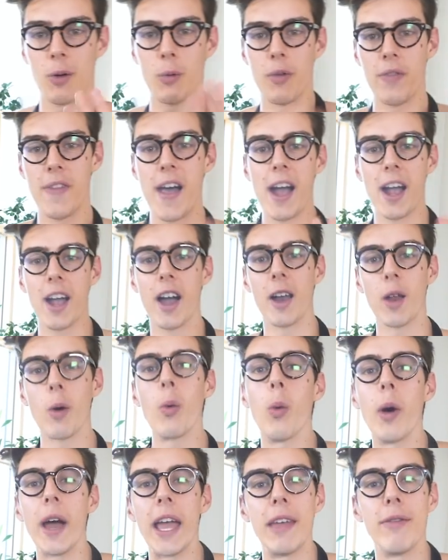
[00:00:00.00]
I want that kind
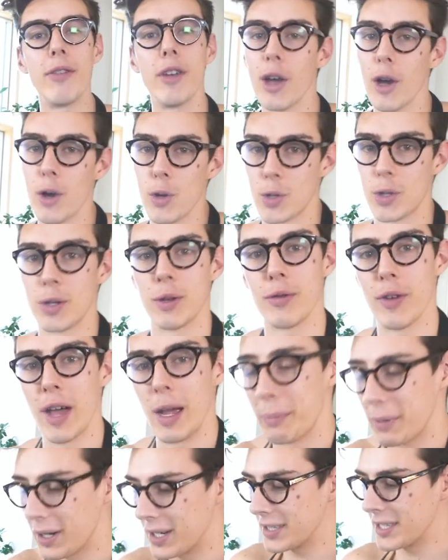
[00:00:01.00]
of wavy ocean
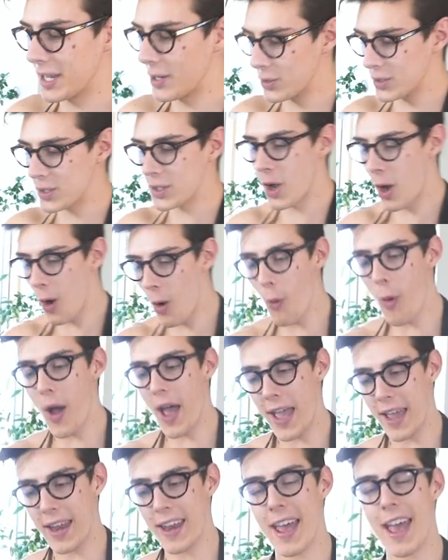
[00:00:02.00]
effect because there is no
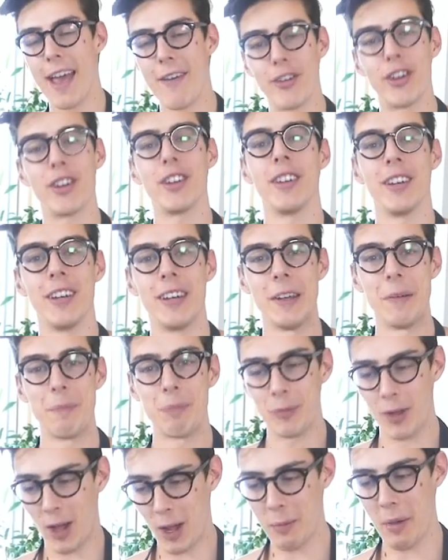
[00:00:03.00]
way in heaven
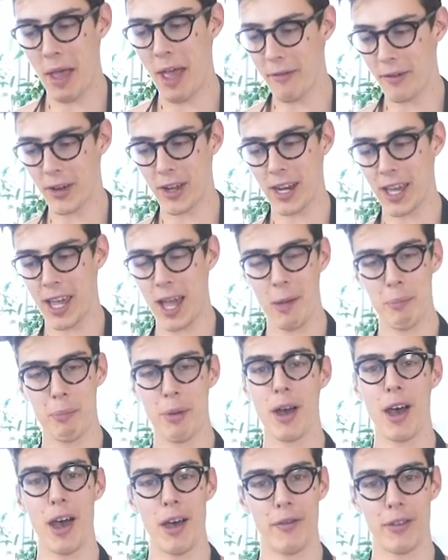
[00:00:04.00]
I'm ever gonna get a
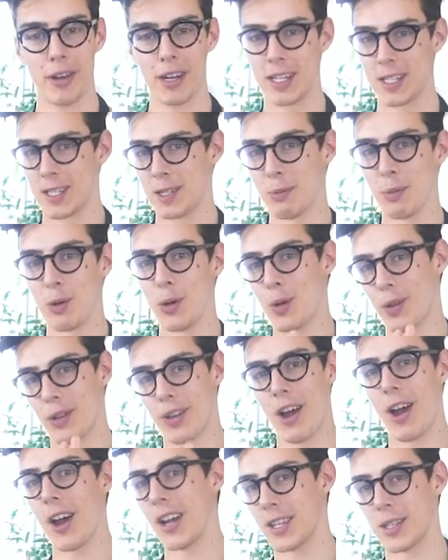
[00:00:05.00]
perfectly smoothed
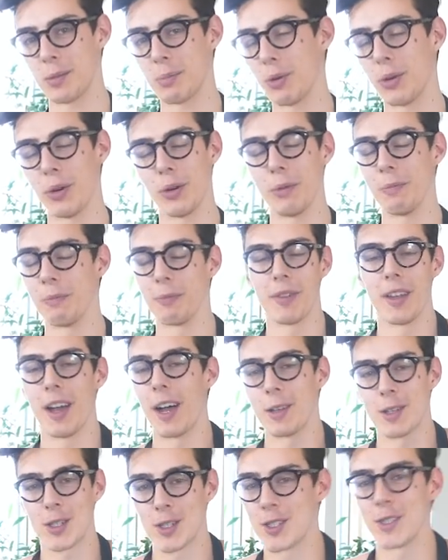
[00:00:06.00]
iced ball.
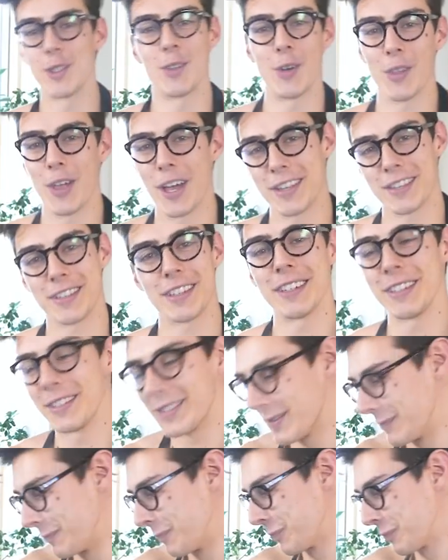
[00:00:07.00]
I'm just not that
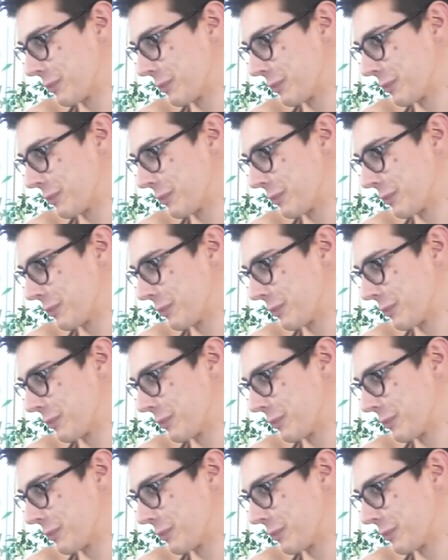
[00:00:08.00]
skilled.